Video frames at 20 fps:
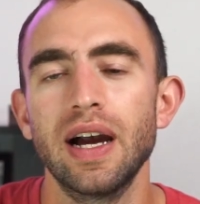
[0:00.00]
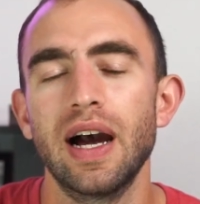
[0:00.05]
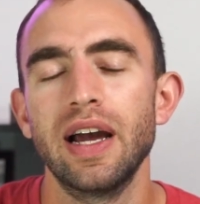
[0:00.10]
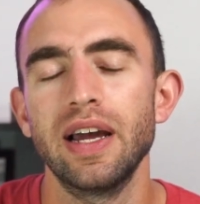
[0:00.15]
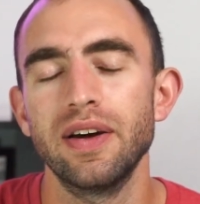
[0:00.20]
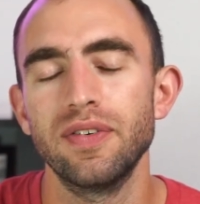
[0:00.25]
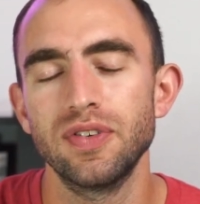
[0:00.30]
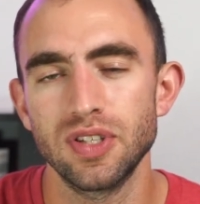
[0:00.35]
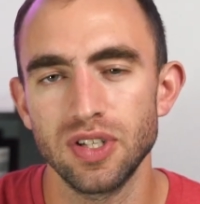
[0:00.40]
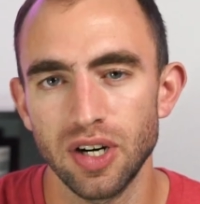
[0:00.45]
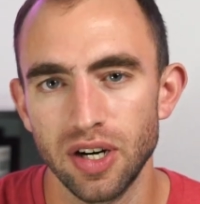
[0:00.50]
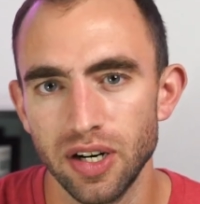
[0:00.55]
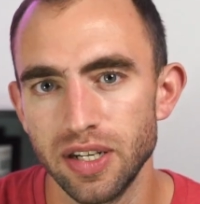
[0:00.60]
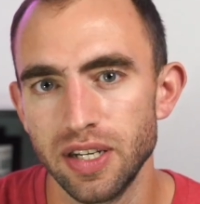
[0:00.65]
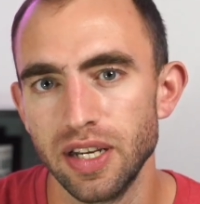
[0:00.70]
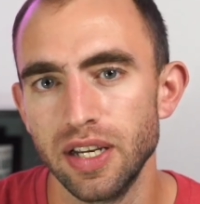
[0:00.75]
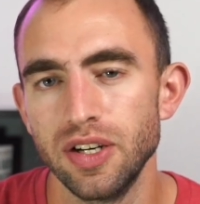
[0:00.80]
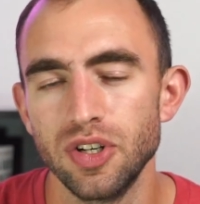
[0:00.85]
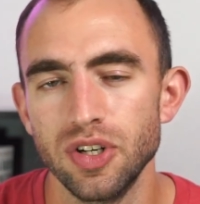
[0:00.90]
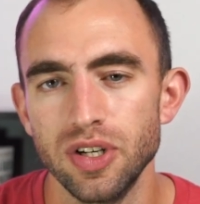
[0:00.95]
I have started to
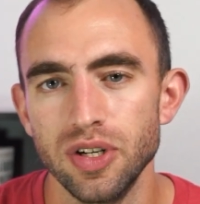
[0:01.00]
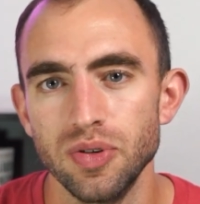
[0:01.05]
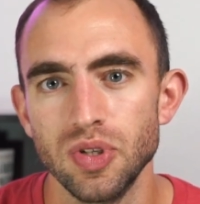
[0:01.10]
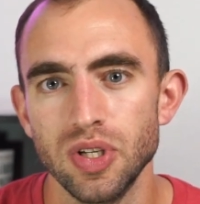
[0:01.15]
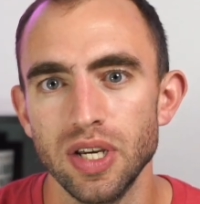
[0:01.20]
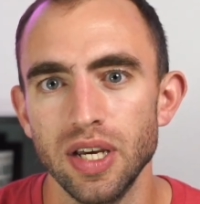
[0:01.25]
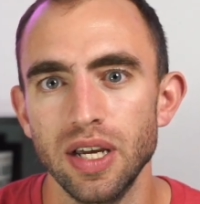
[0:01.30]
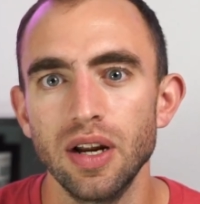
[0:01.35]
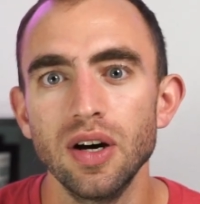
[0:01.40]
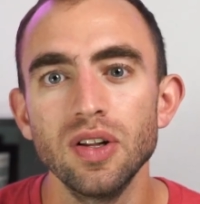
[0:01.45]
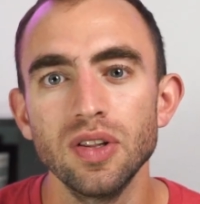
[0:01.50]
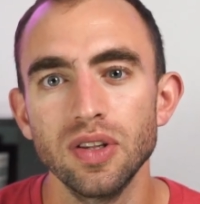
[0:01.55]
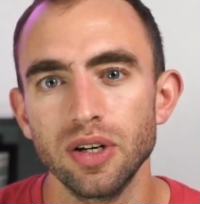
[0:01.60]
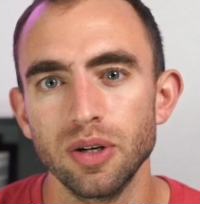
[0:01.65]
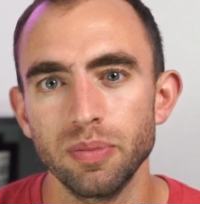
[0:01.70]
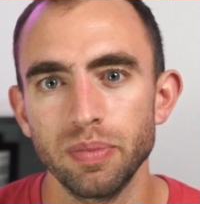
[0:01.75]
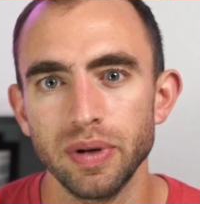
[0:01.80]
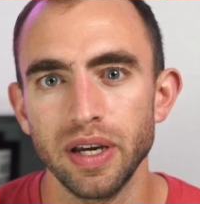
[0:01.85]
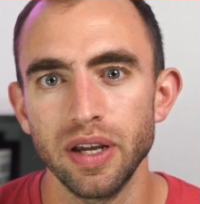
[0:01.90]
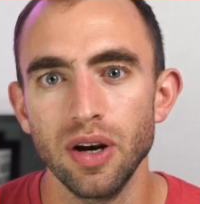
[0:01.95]
introduce it a little
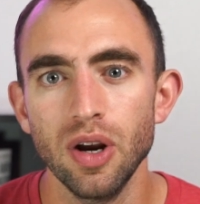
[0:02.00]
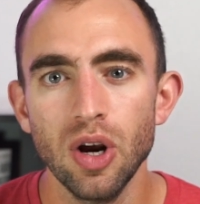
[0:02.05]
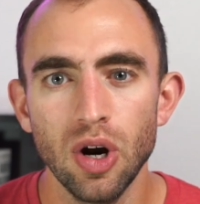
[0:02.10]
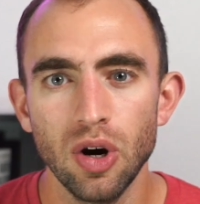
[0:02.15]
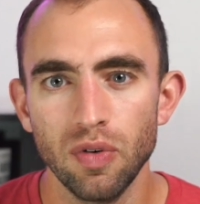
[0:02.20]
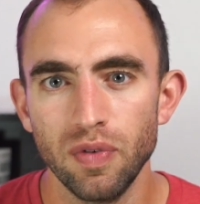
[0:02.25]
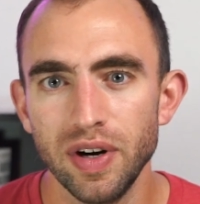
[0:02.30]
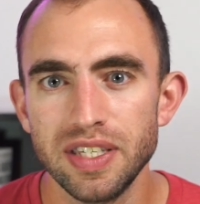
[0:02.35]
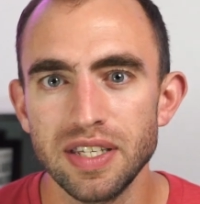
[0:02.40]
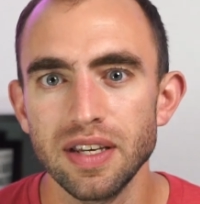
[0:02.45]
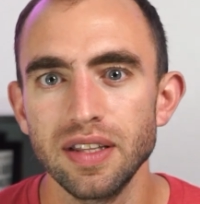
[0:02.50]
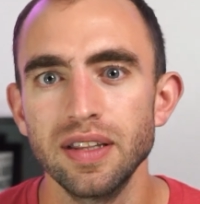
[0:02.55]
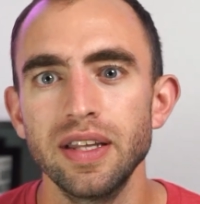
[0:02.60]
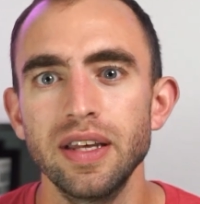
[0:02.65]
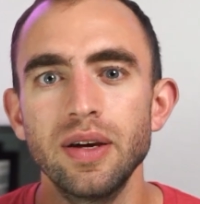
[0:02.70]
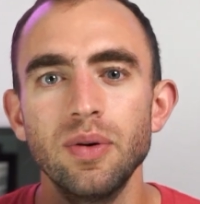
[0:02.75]
bit recently,